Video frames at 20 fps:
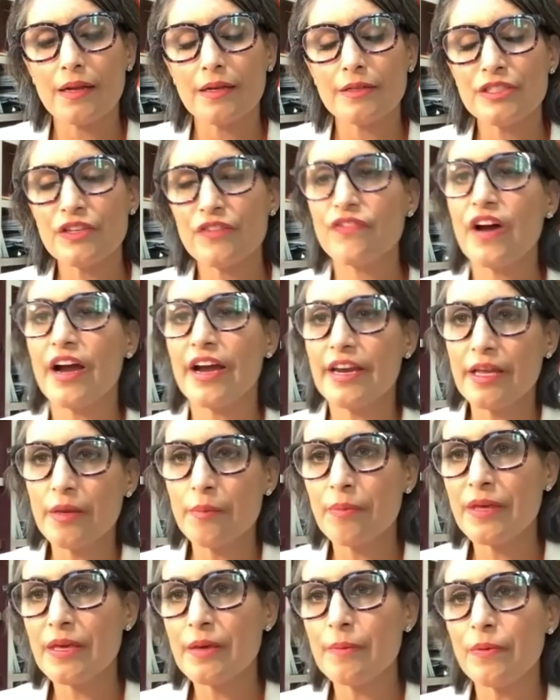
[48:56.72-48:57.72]

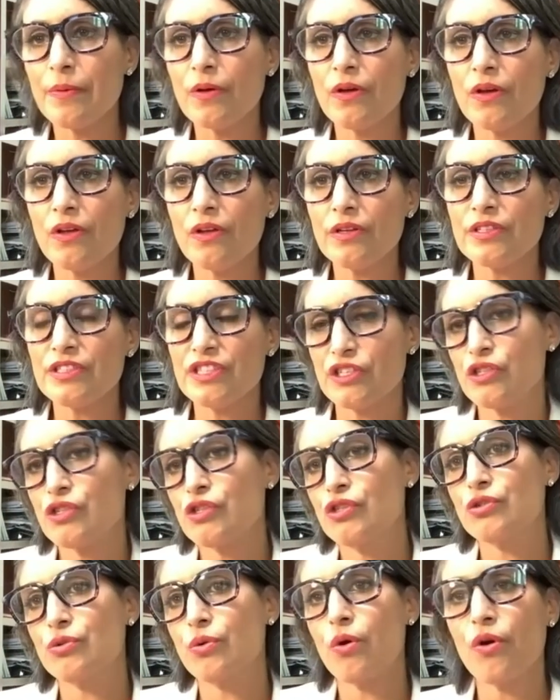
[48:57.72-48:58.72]
dividing people
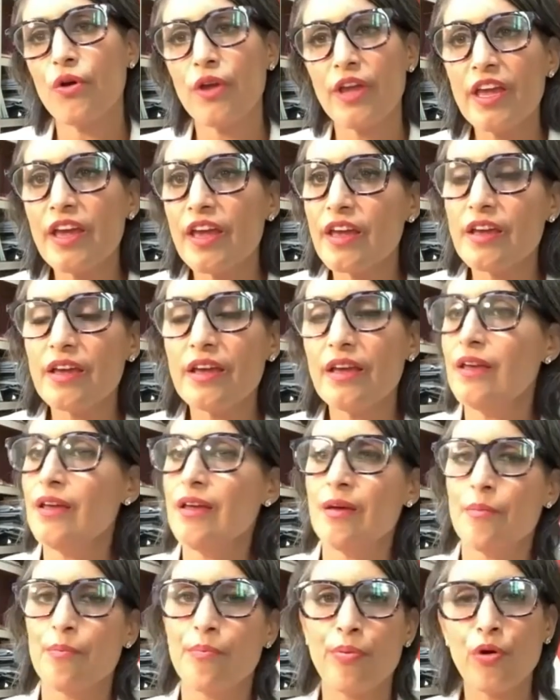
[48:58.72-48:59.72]
destroying
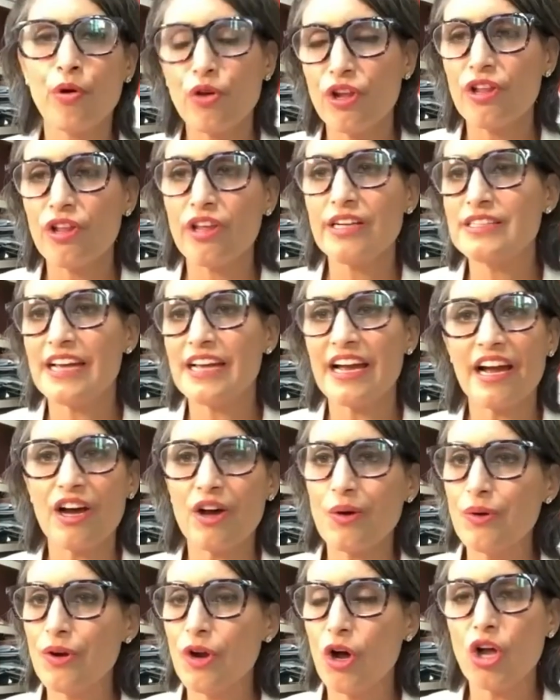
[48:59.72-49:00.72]
pulling
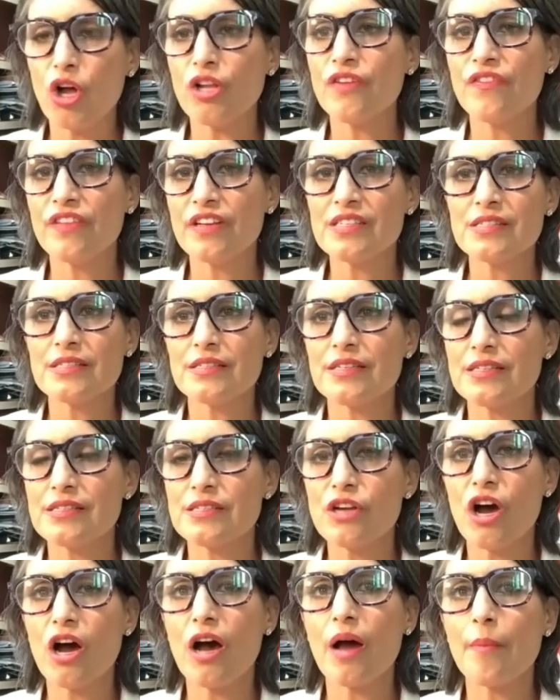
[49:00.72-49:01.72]
down all of this does
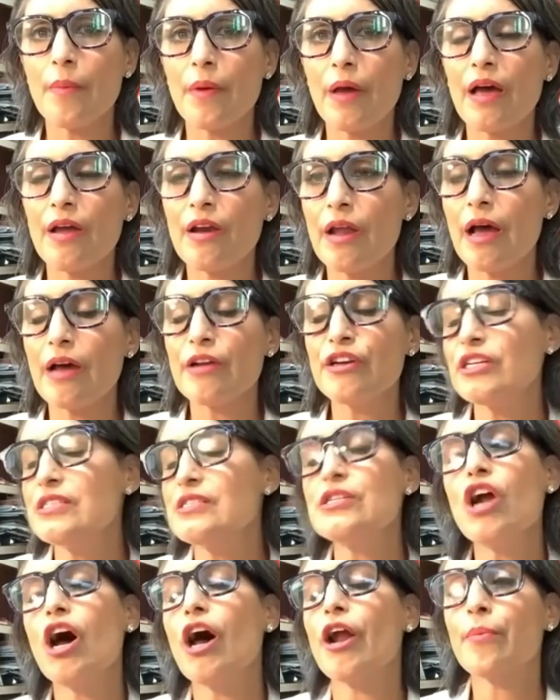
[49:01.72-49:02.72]
not
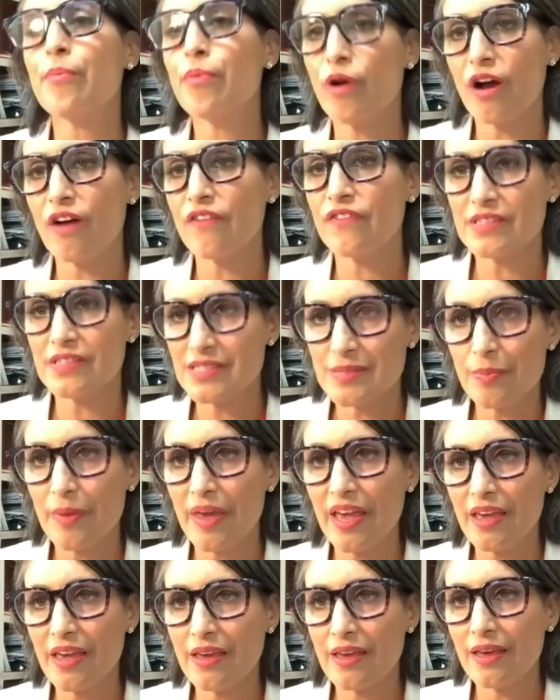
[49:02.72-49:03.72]
does not a province
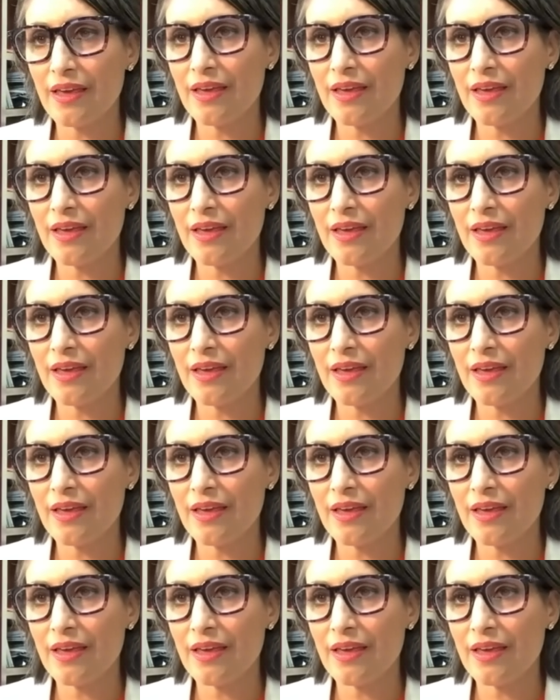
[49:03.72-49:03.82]
make